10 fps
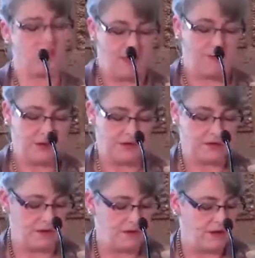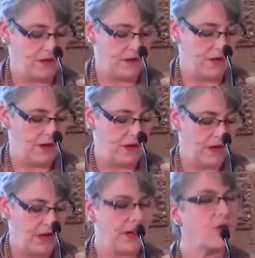level.
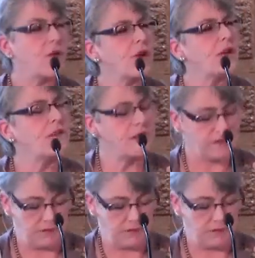And according to this